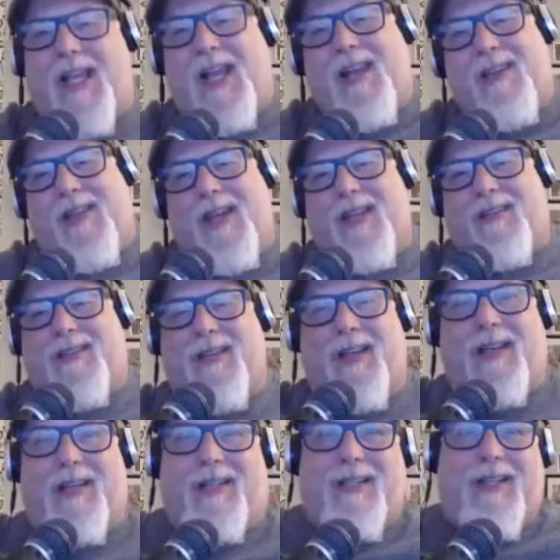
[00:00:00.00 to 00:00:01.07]
say
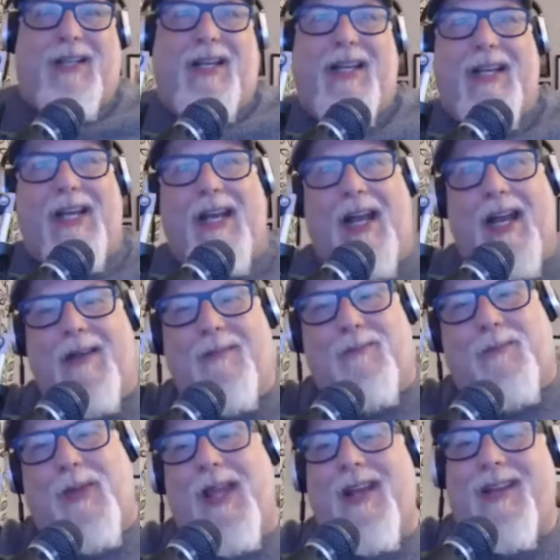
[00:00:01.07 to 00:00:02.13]
that,
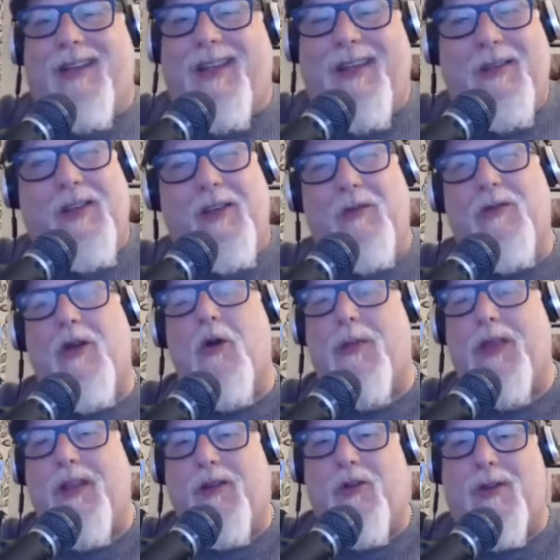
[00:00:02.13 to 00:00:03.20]
Pete, you
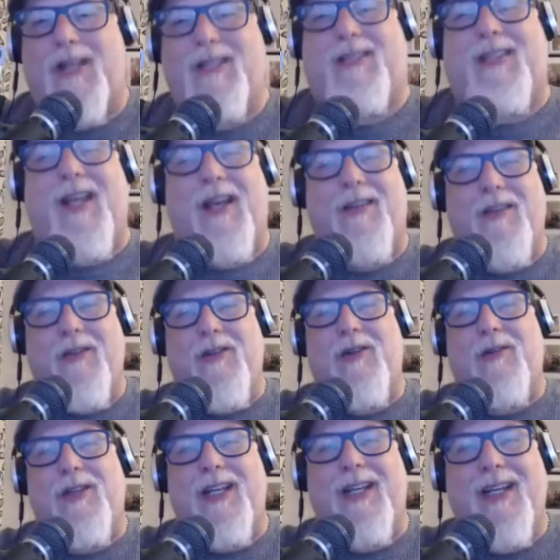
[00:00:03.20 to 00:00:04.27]
know me. You know my style. You
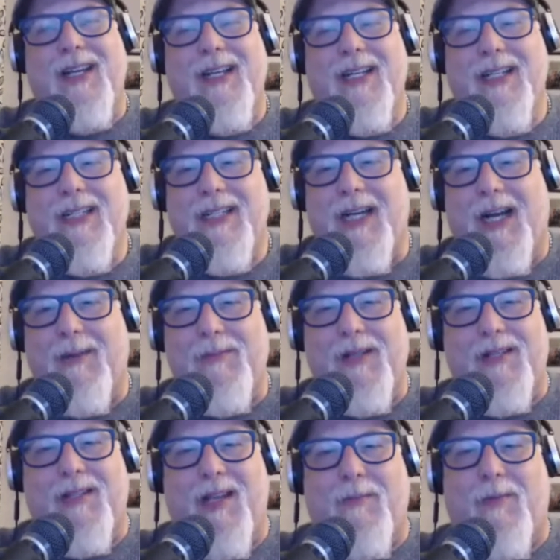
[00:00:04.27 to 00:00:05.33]
know, like,
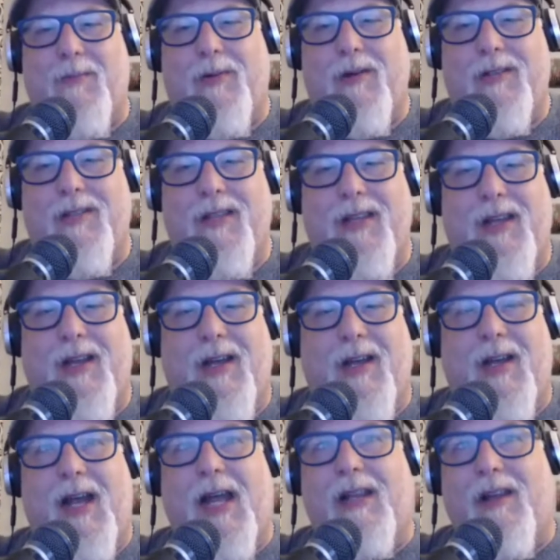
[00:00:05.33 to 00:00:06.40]
I'm the type of person that
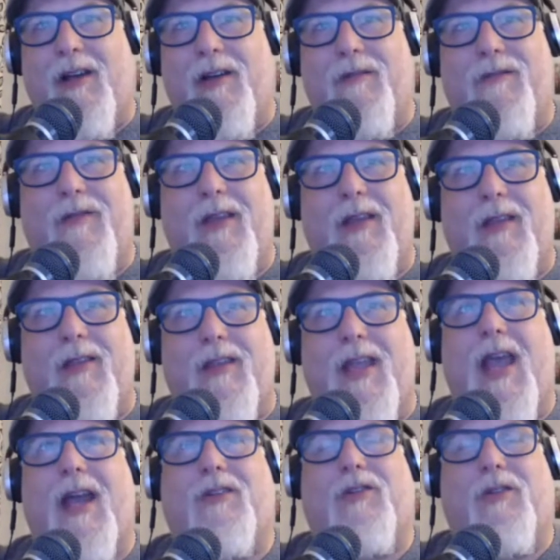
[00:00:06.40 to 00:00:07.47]
I love the
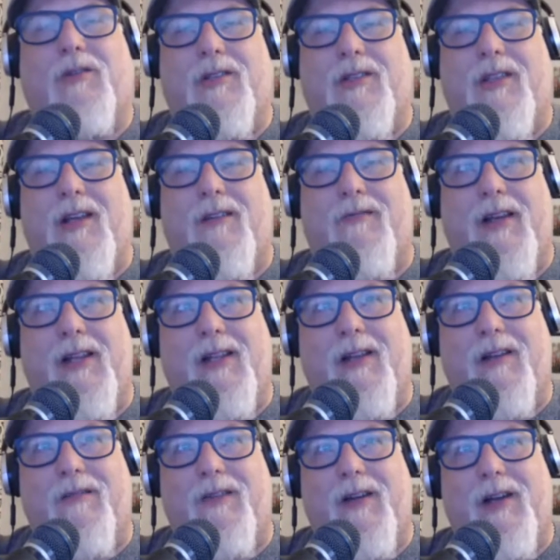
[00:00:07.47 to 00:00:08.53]
theatrical stuff. I
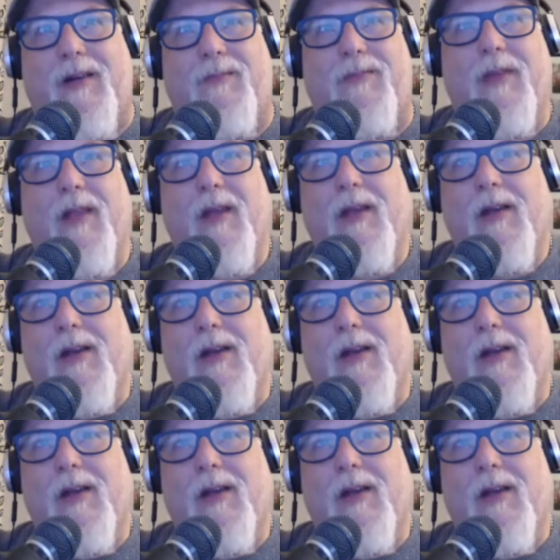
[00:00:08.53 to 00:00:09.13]
love I'm